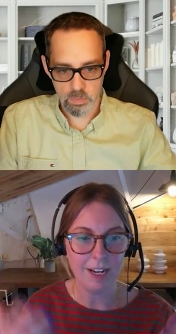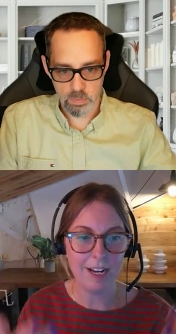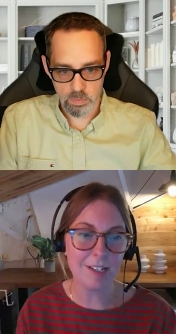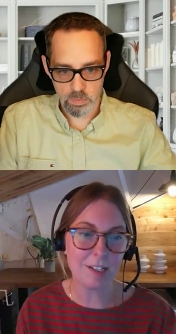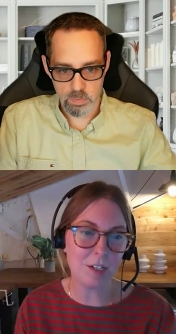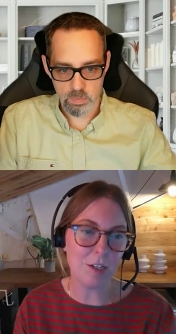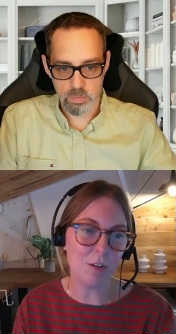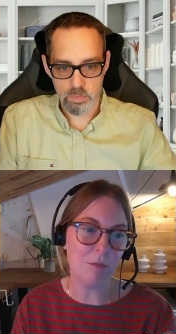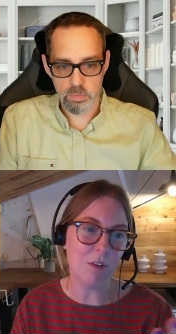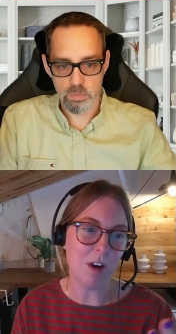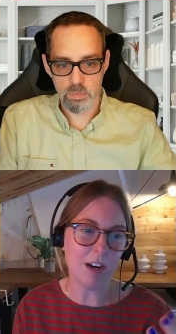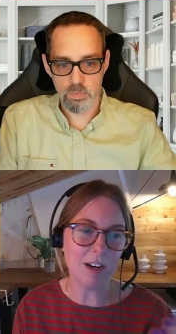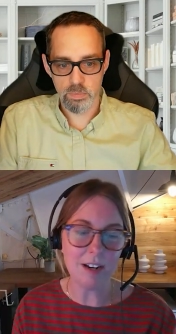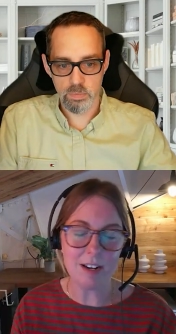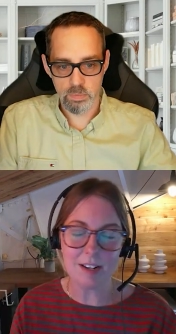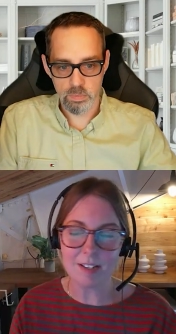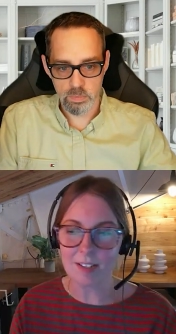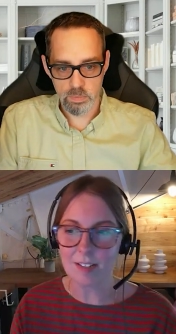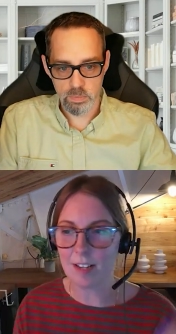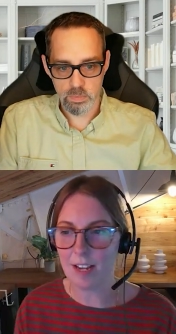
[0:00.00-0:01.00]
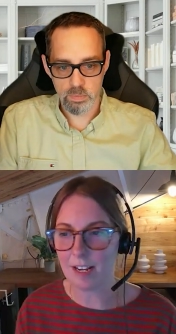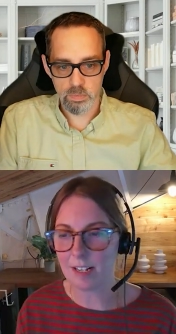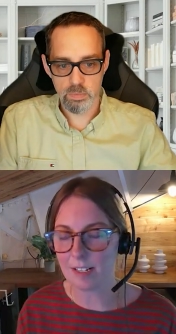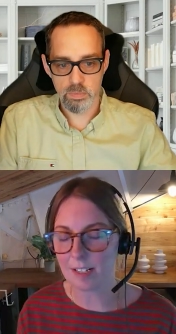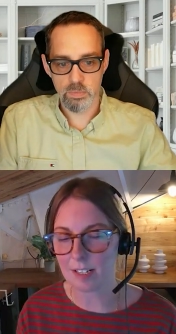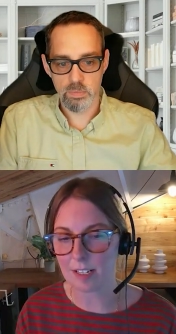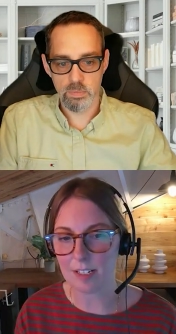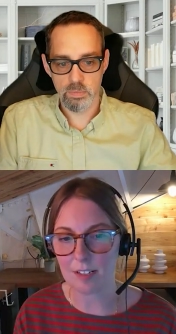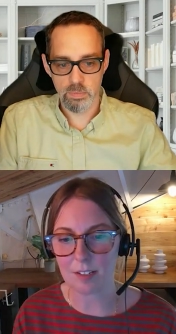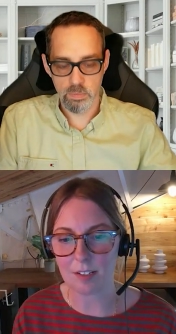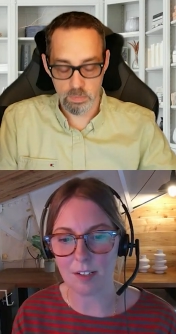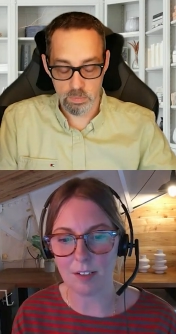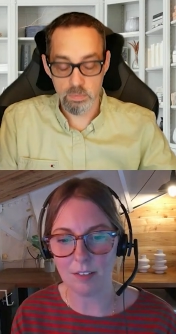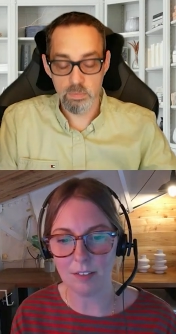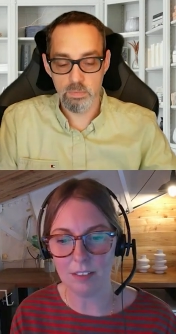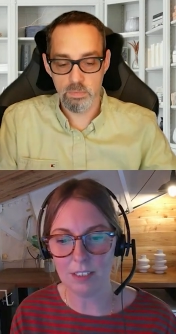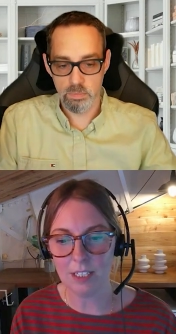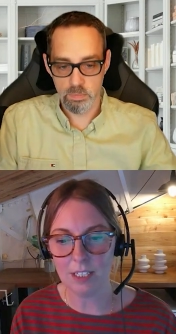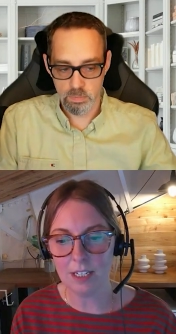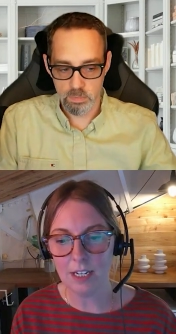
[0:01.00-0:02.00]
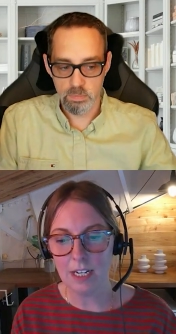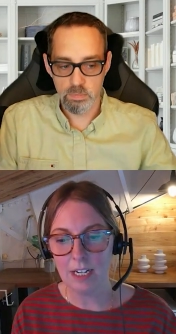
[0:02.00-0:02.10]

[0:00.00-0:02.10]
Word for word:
Speaker 1: as you are as as a consultant.